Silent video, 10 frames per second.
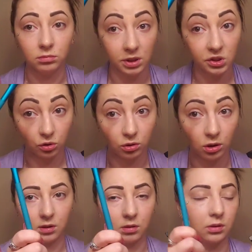these are good
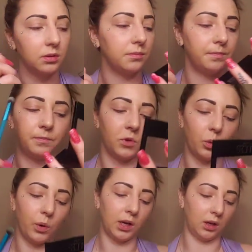colors.
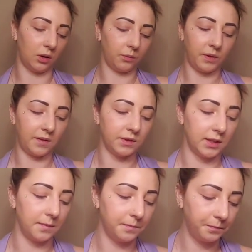Way to go, every
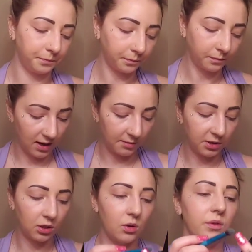time. I'm
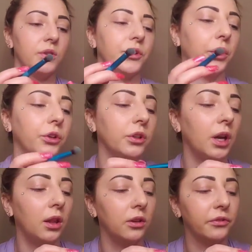gonna go with a darker
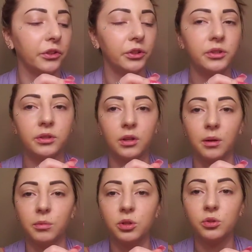color first.
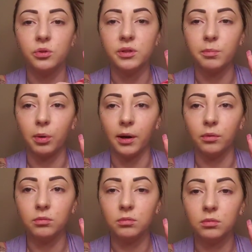I'm gonna do this brown.